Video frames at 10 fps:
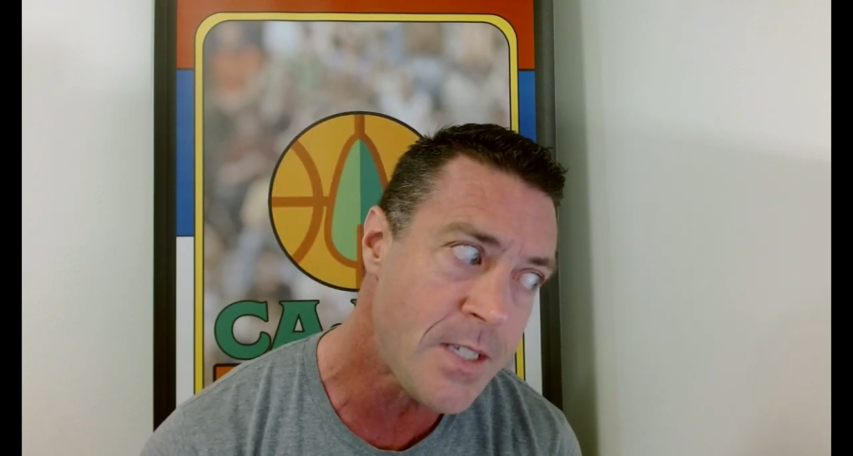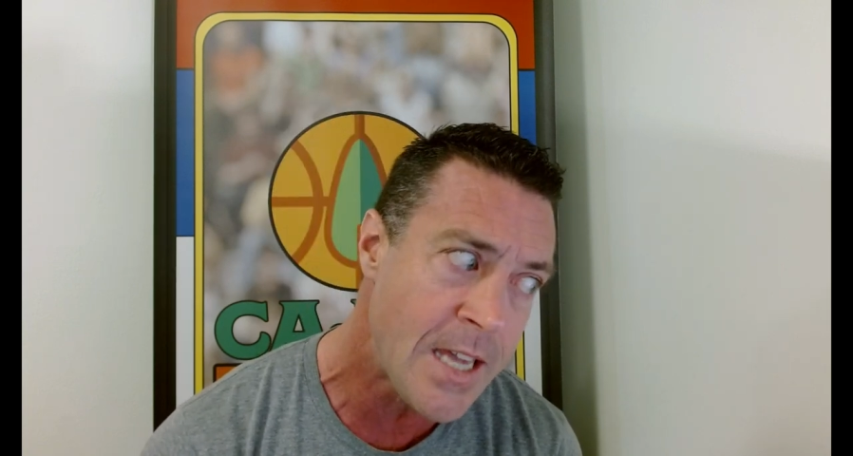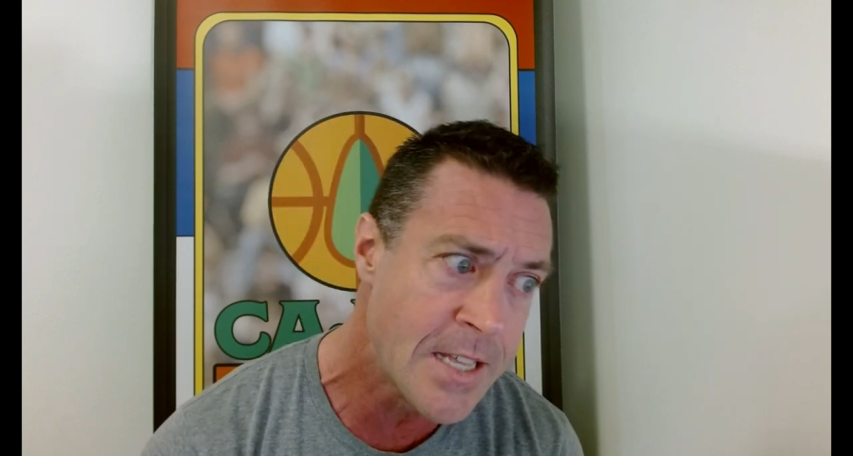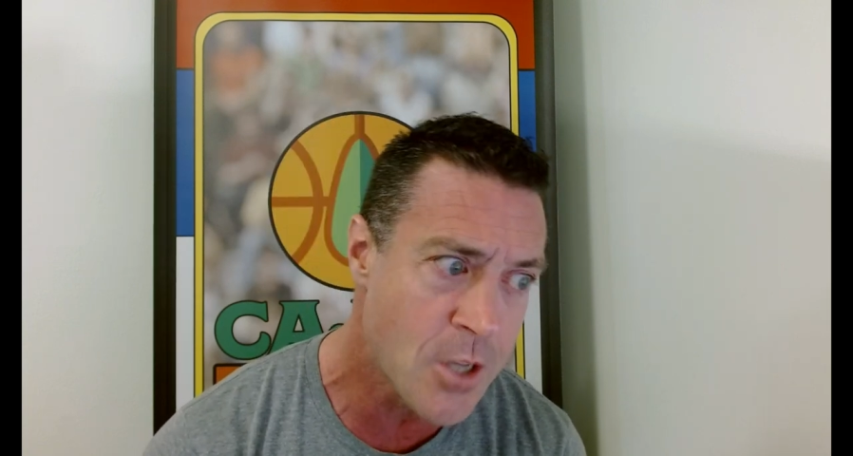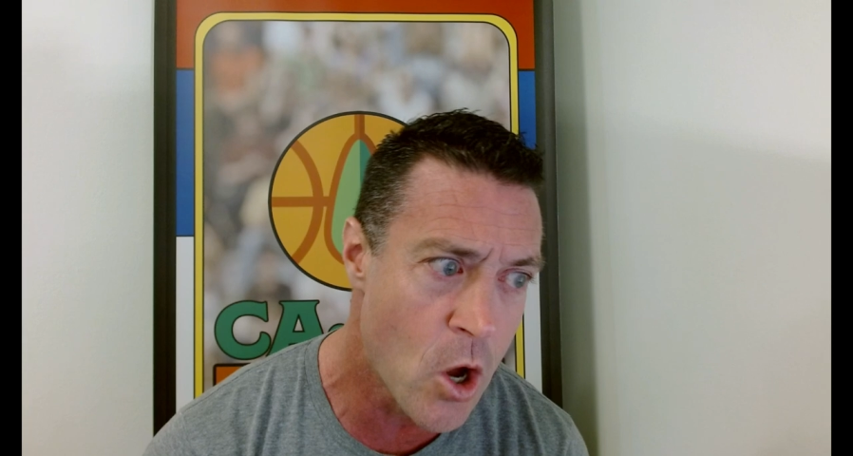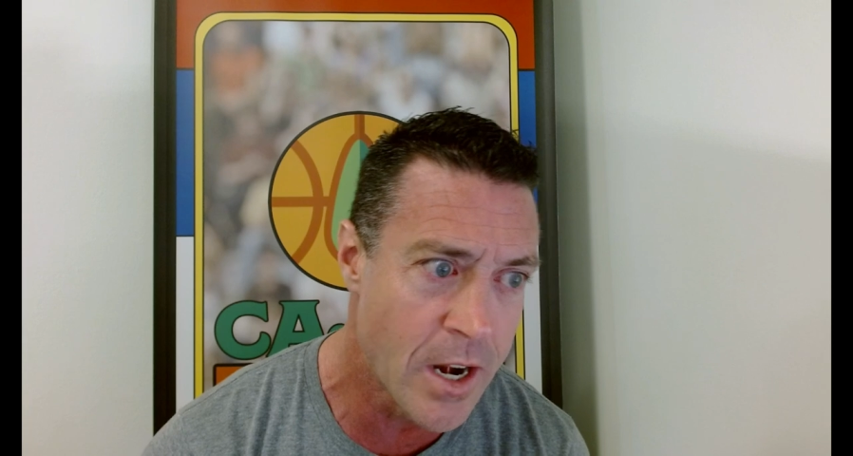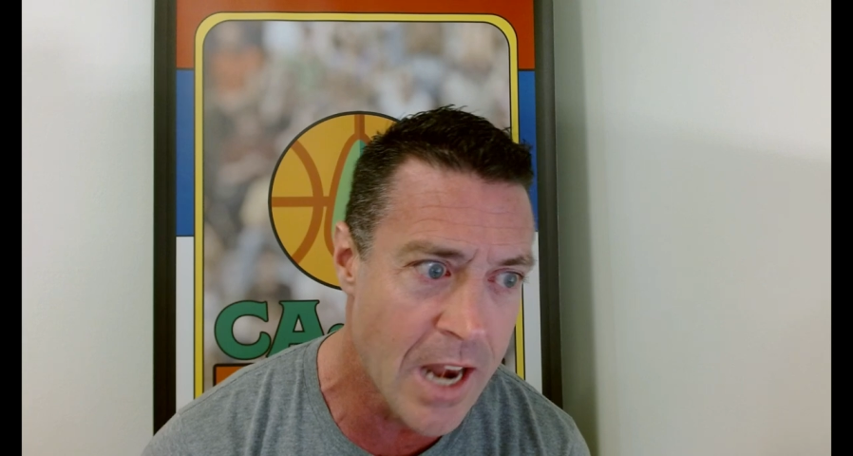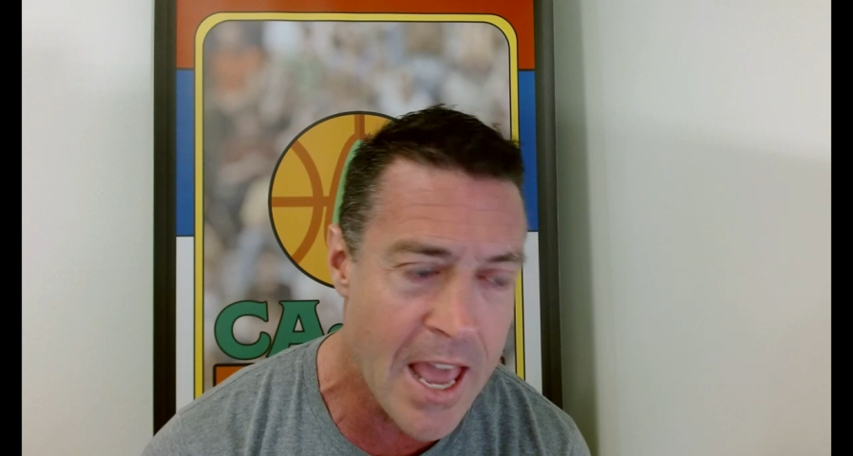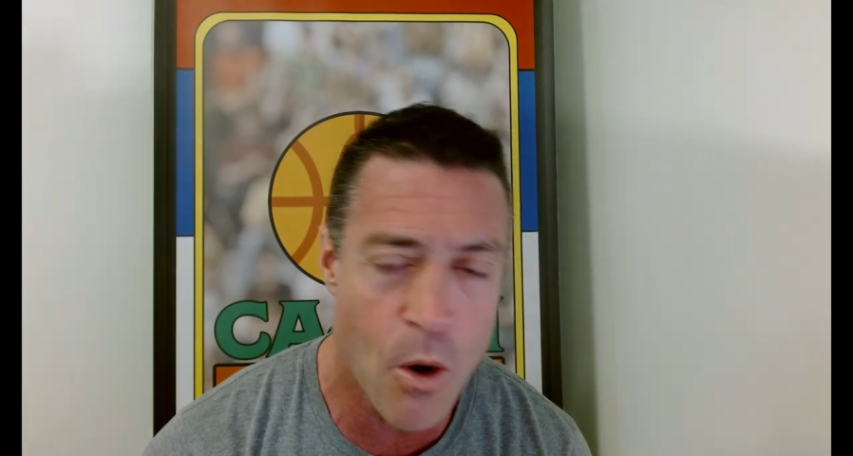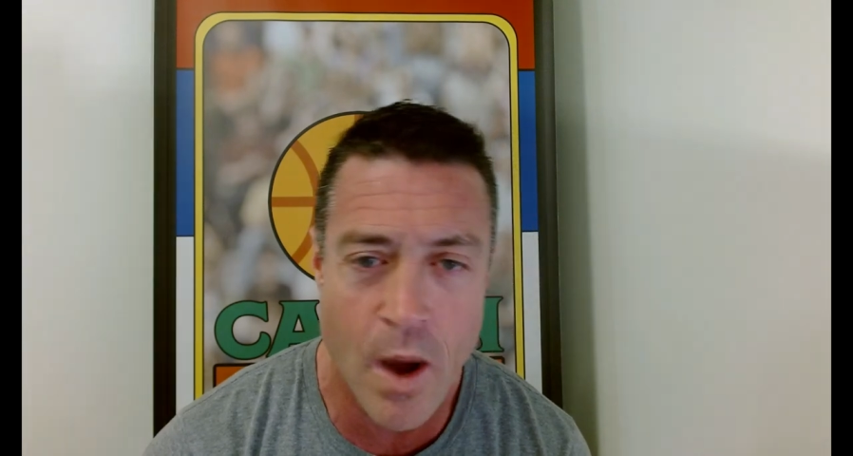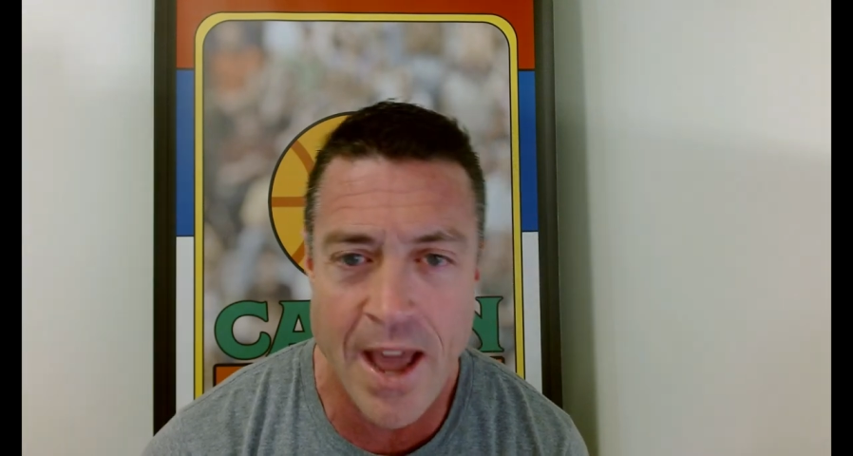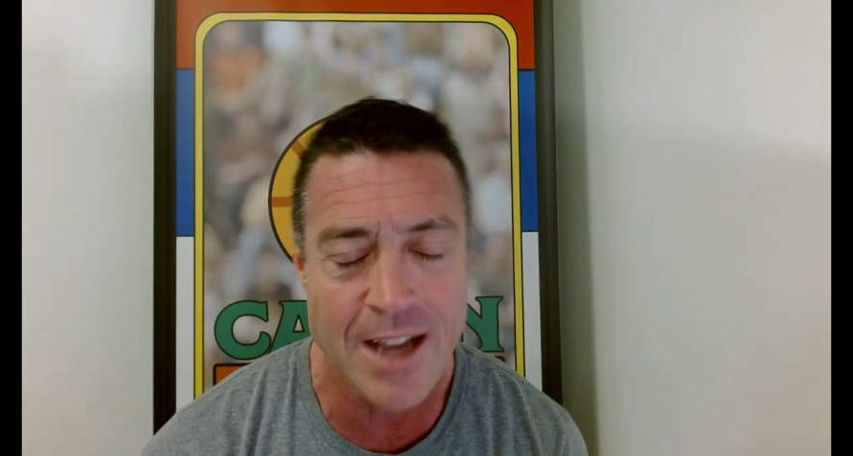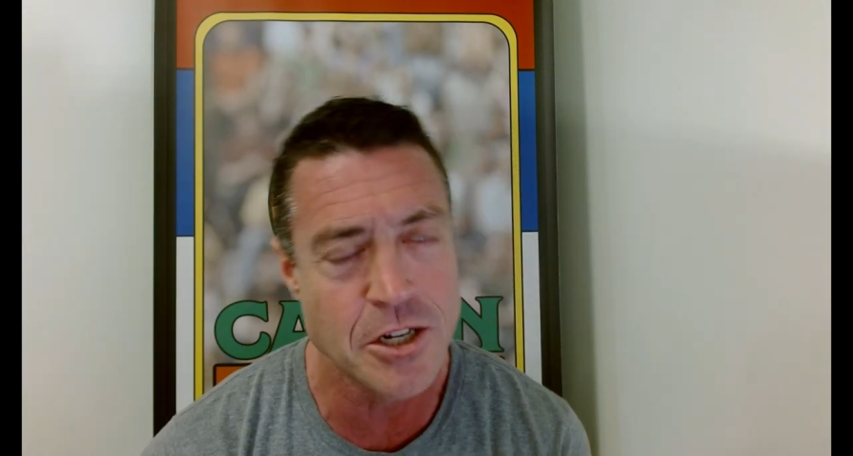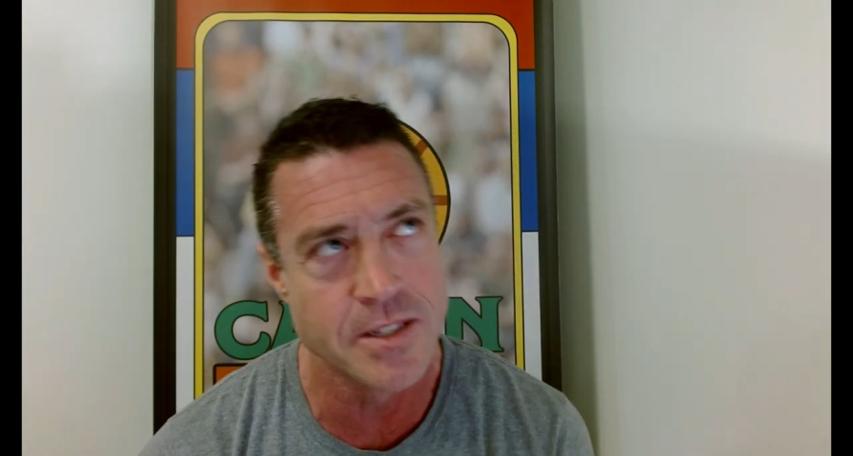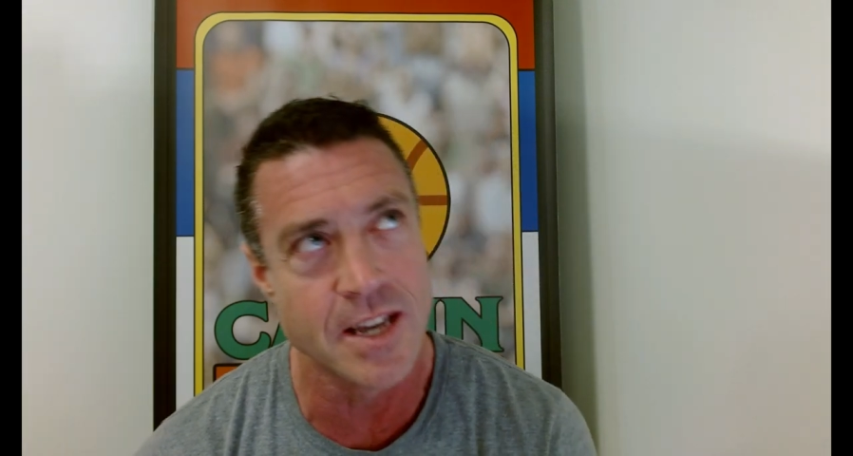It's on layaway. I
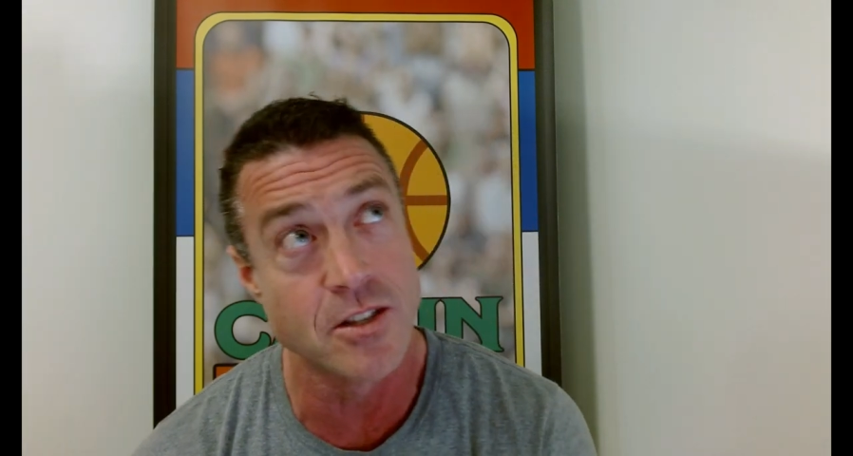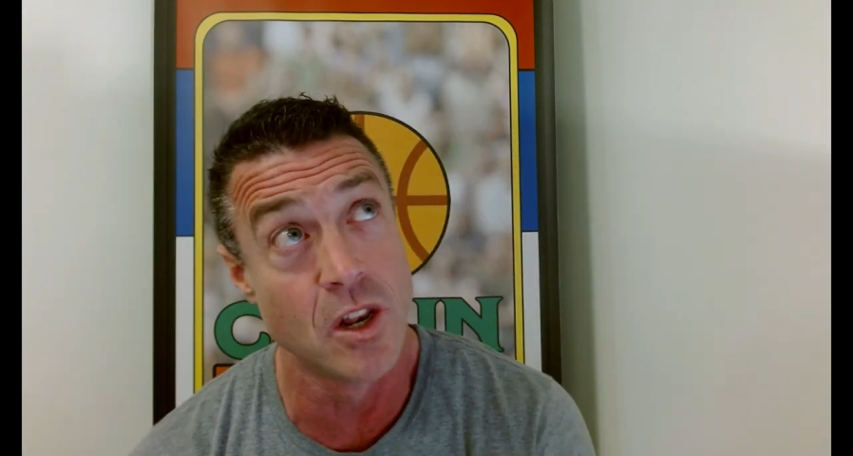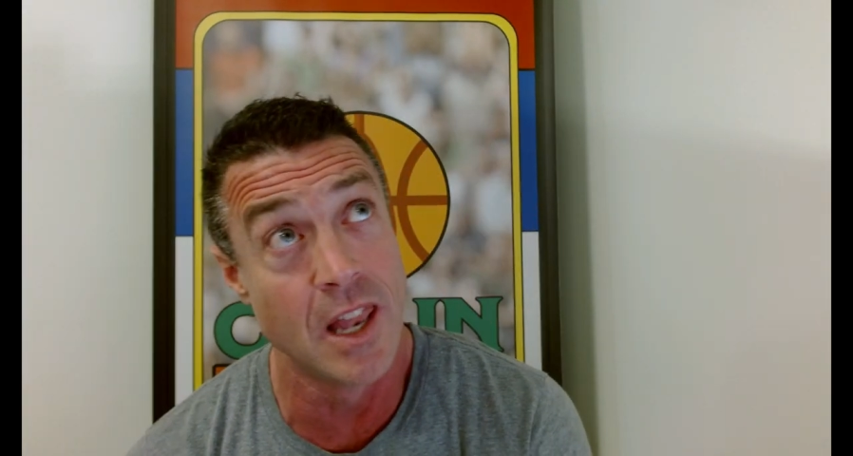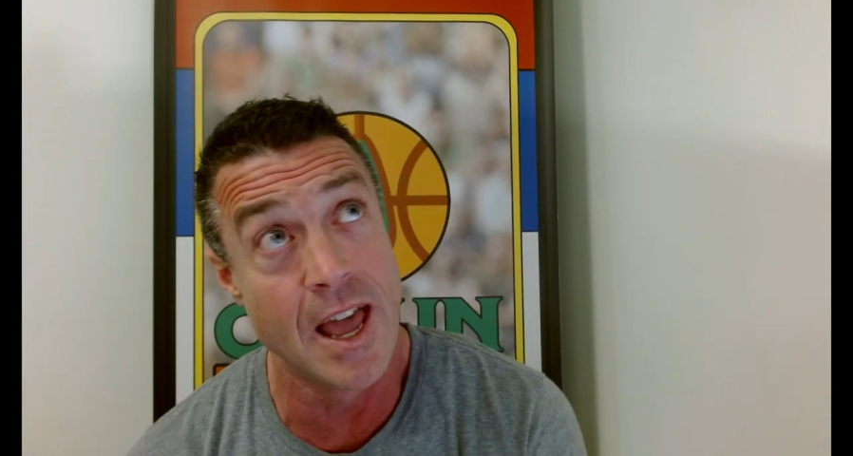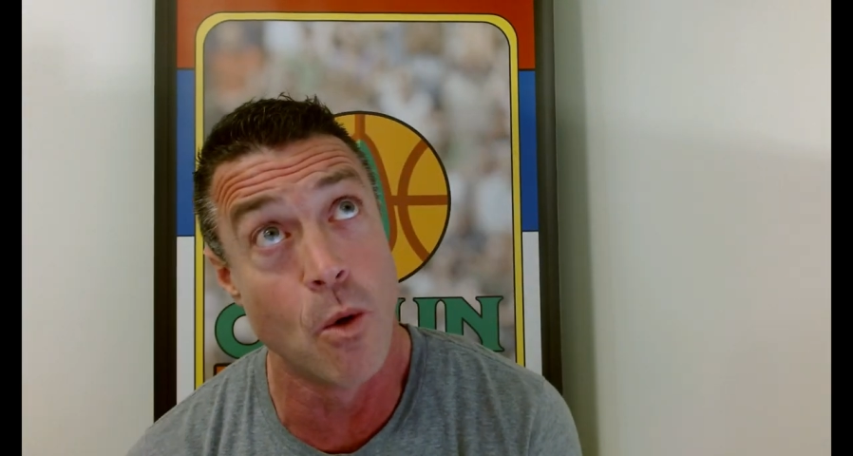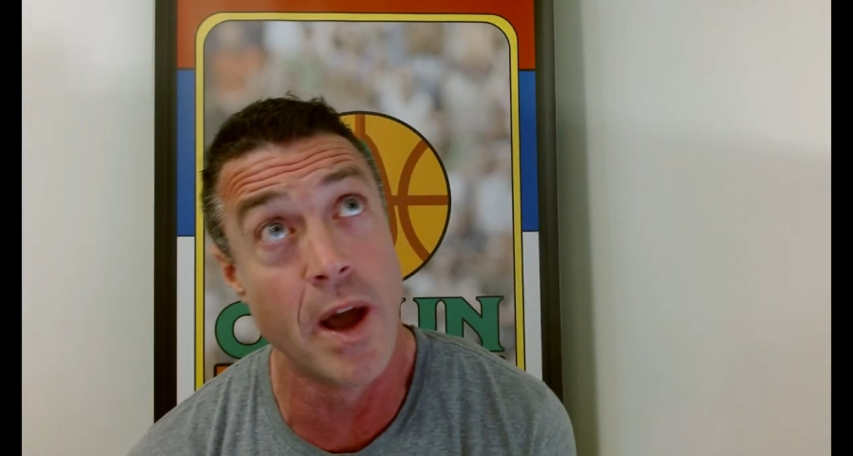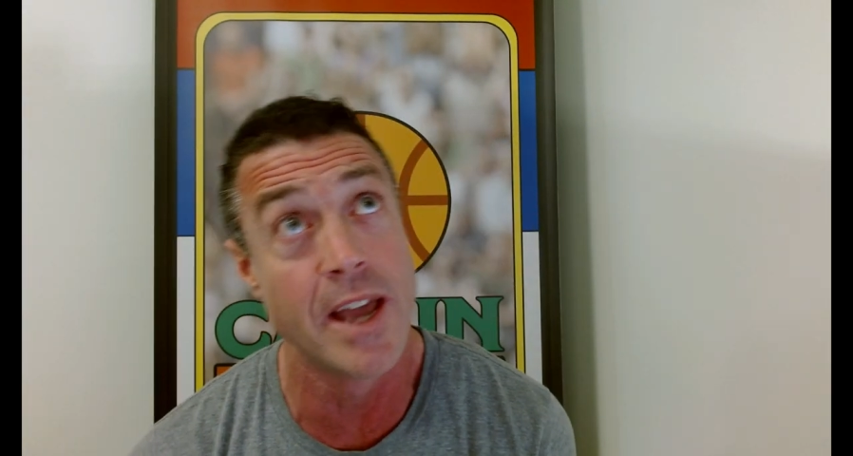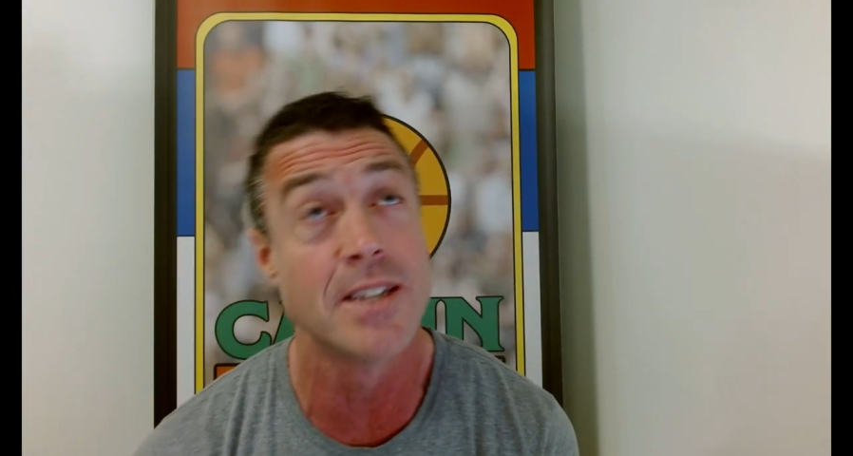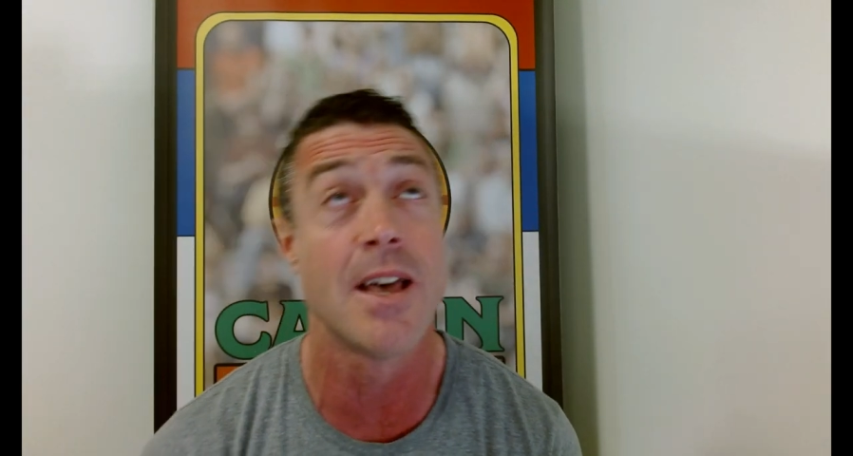shouldn't say it's on layaway because